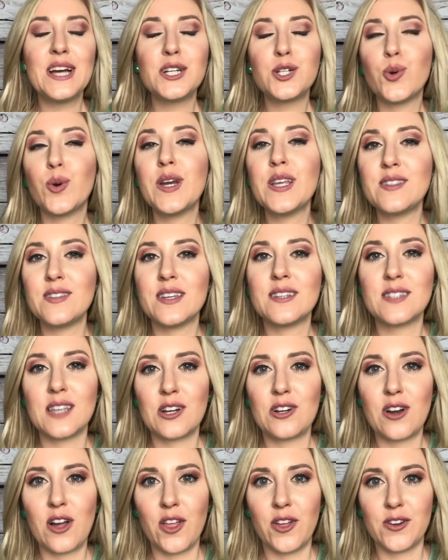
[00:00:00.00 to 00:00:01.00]

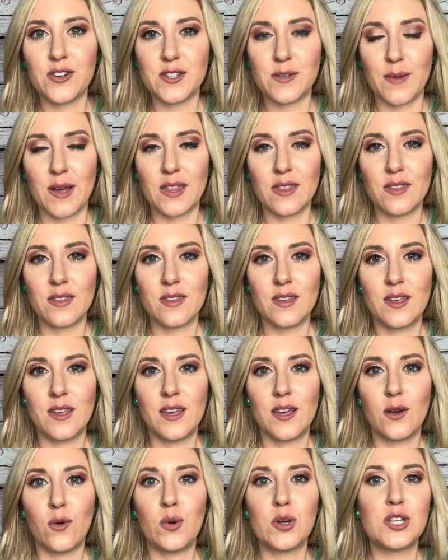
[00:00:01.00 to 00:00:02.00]
$2,600 a month,
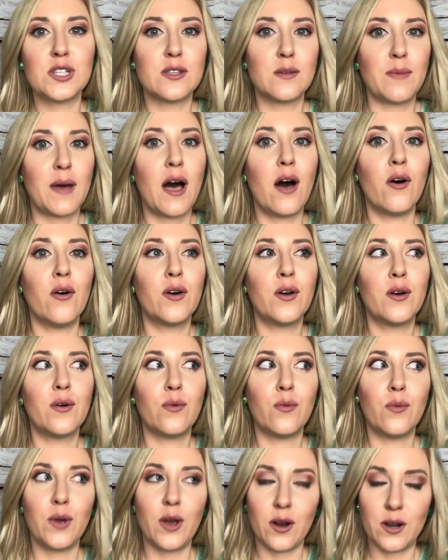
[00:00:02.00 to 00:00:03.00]
which is about,
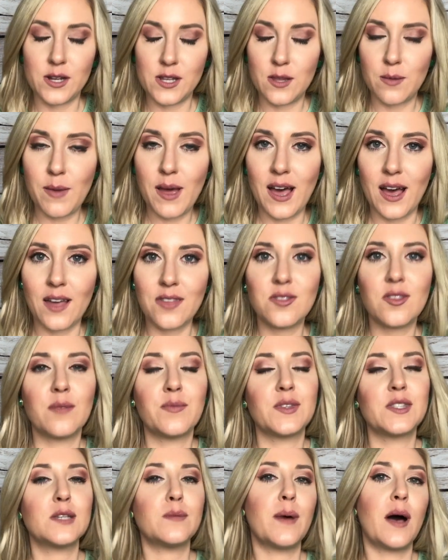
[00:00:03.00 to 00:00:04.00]
we already did the math,
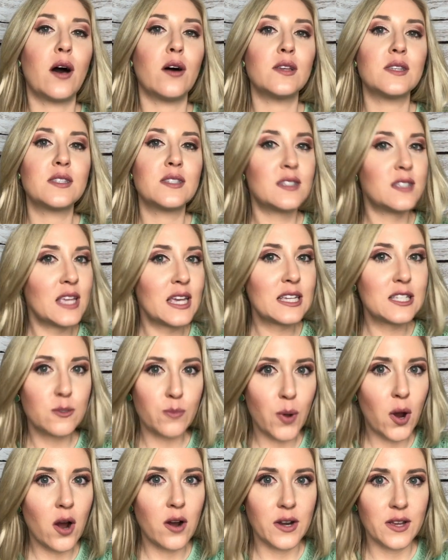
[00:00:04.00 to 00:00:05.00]
it's about six
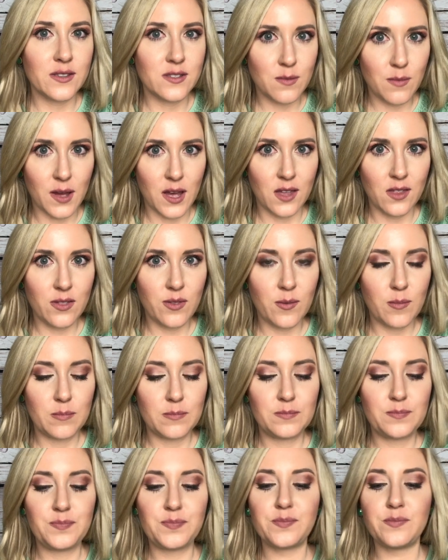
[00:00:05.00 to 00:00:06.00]
parties a month,
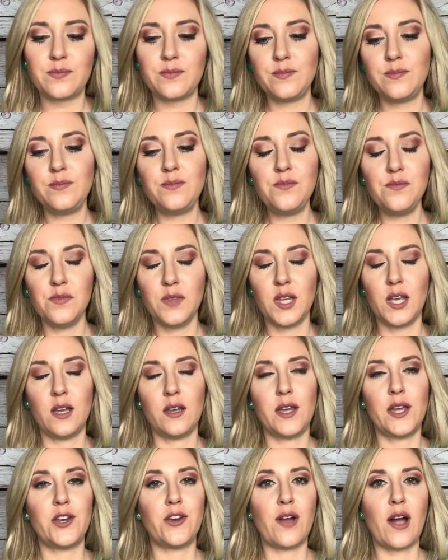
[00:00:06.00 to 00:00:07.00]

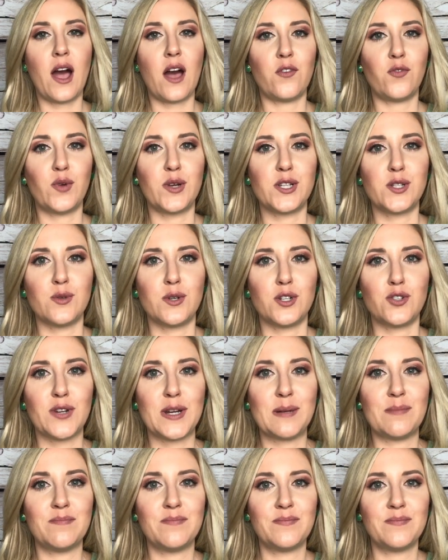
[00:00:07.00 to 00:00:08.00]
and you're halfway to a
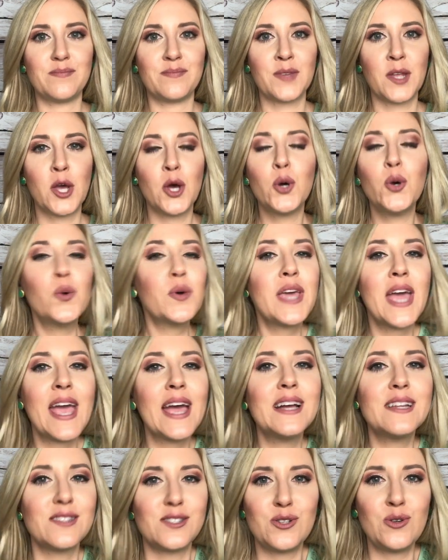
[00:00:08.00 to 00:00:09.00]
trip. Who
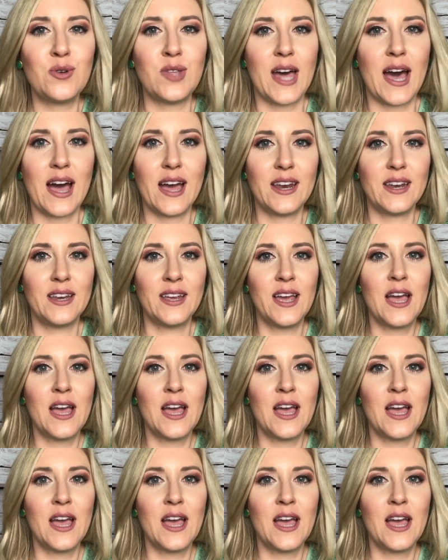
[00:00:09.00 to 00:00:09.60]
can't do that?